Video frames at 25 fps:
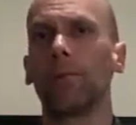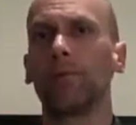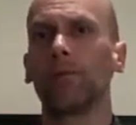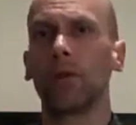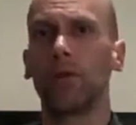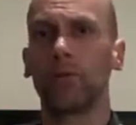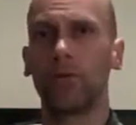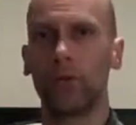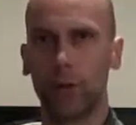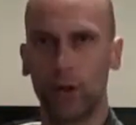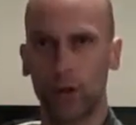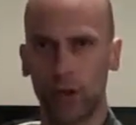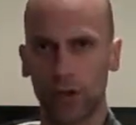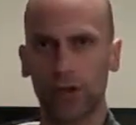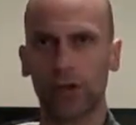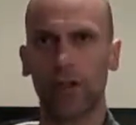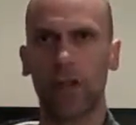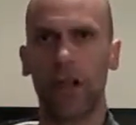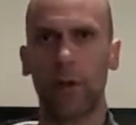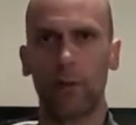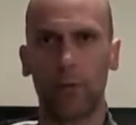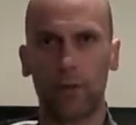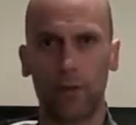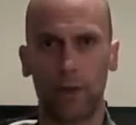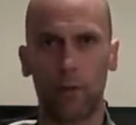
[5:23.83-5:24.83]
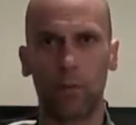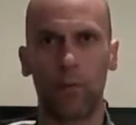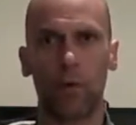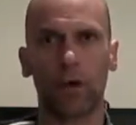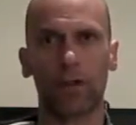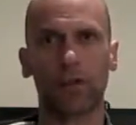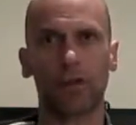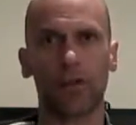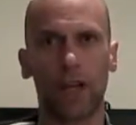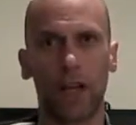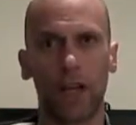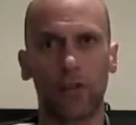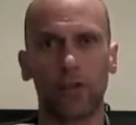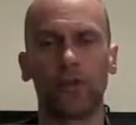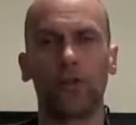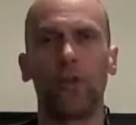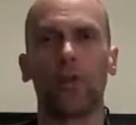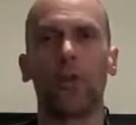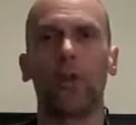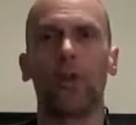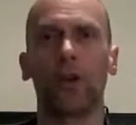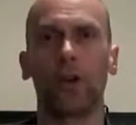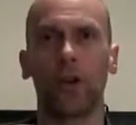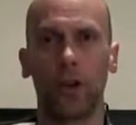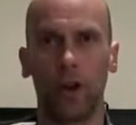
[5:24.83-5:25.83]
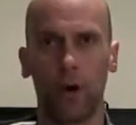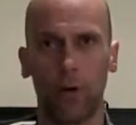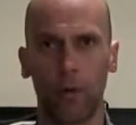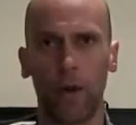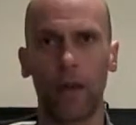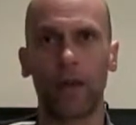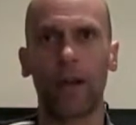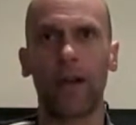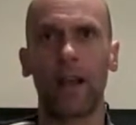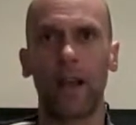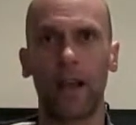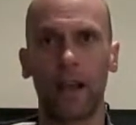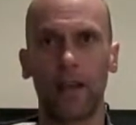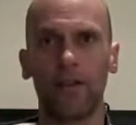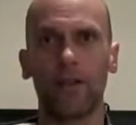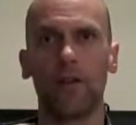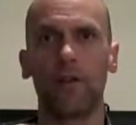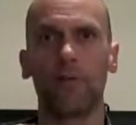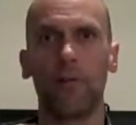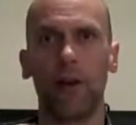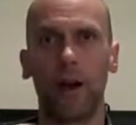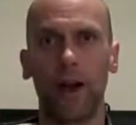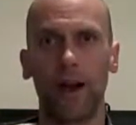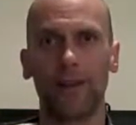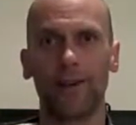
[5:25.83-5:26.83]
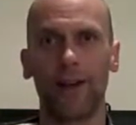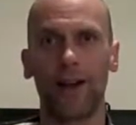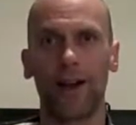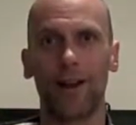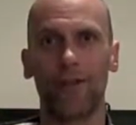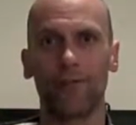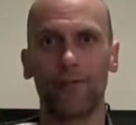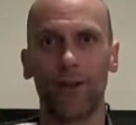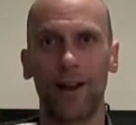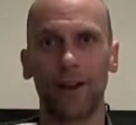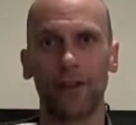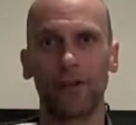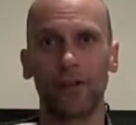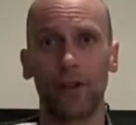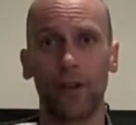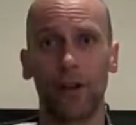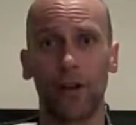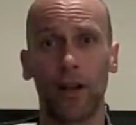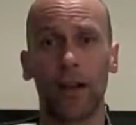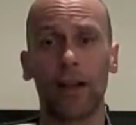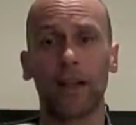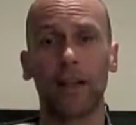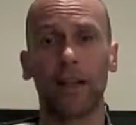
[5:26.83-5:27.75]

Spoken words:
So if you can start with that one change, you're going in the right direction.